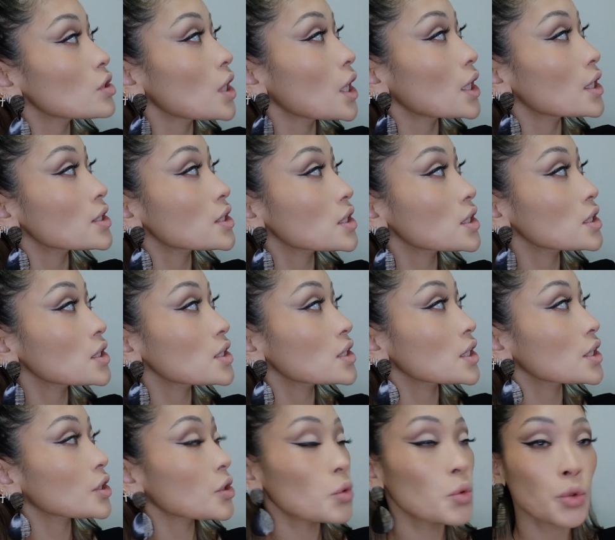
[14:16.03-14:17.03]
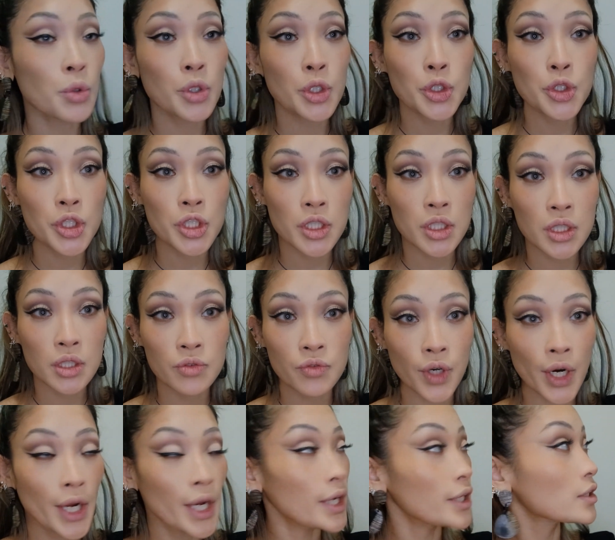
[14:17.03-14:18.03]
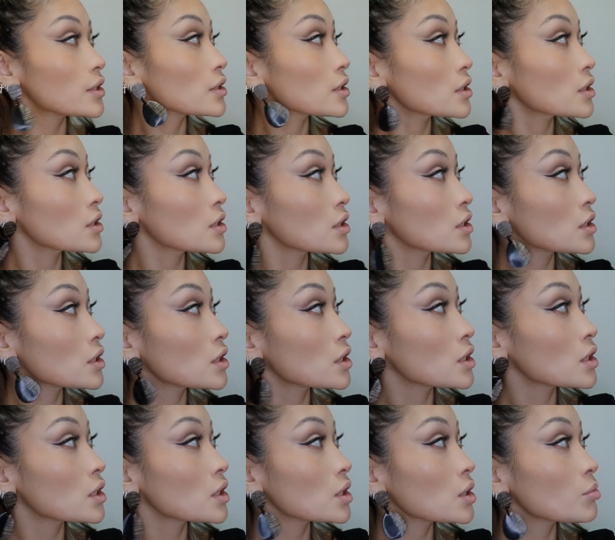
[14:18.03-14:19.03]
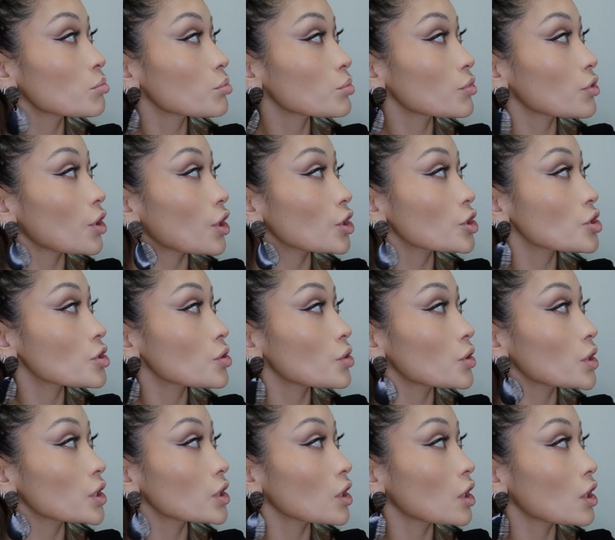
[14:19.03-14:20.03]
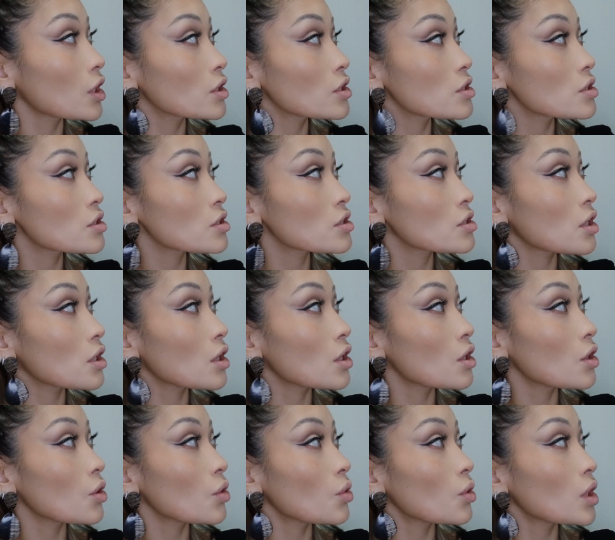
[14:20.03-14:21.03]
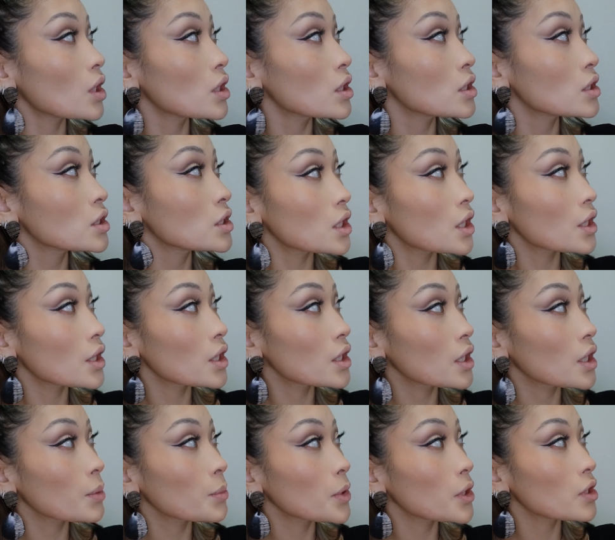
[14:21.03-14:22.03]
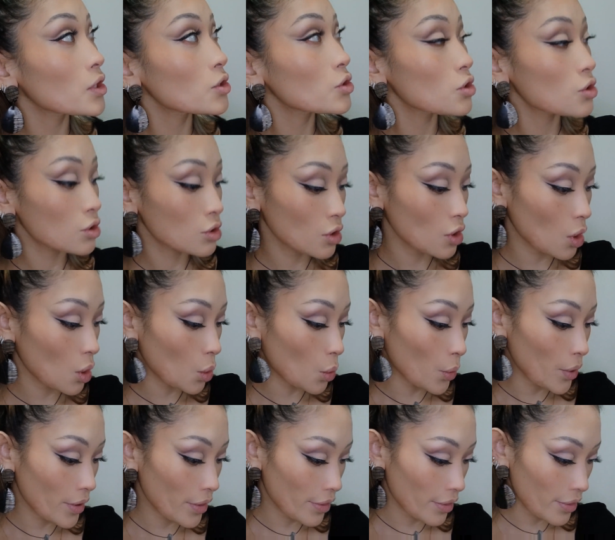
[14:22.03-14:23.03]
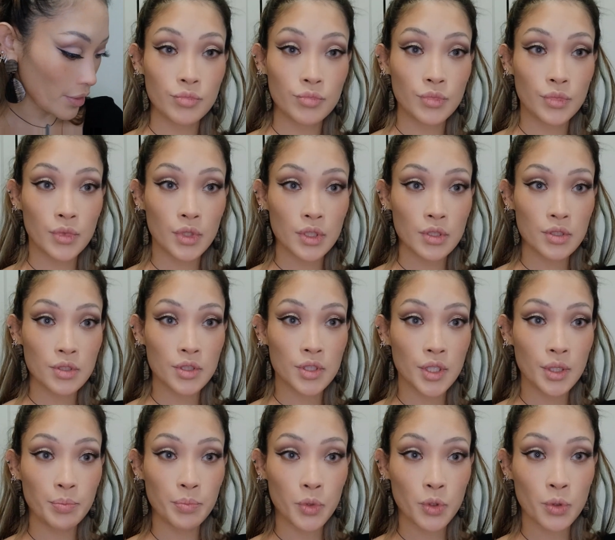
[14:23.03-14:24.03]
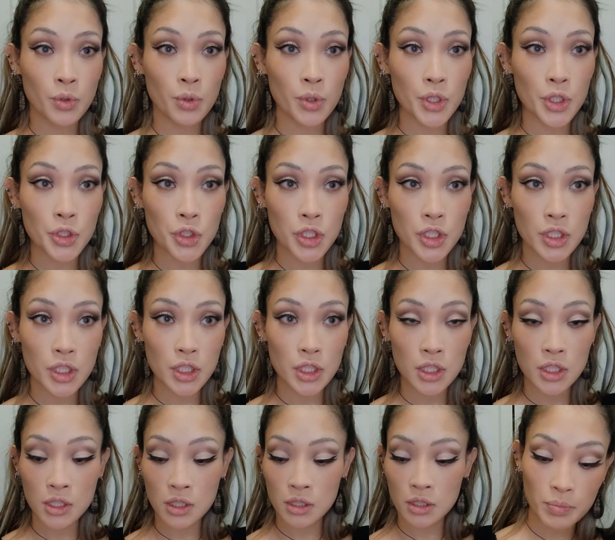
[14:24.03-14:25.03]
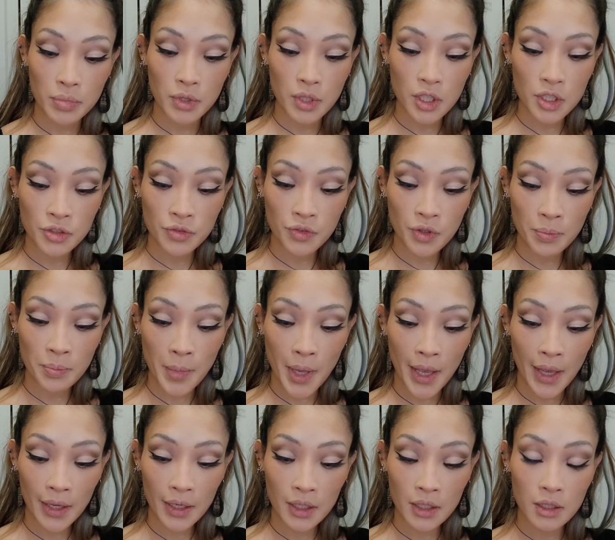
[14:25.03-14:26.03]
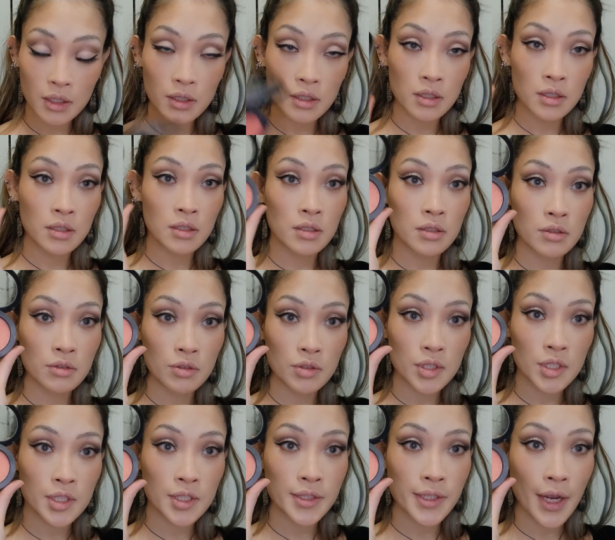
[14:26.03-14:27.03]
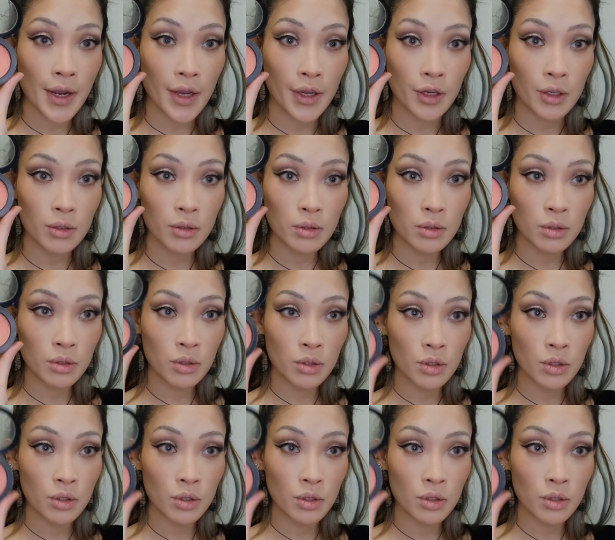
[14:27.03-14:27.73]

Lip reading: has this like orangey red blush going on, so I think I'm gonna just go with this deep orangey blush from MAC style,